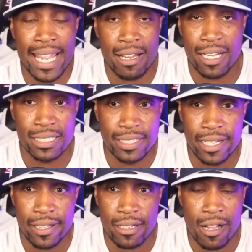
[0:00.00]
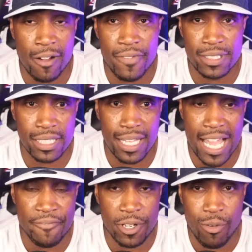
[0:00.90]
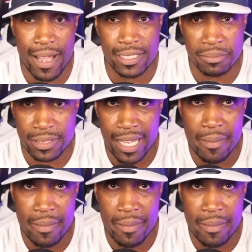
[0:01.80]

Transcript: our interior offensive line for quite some time.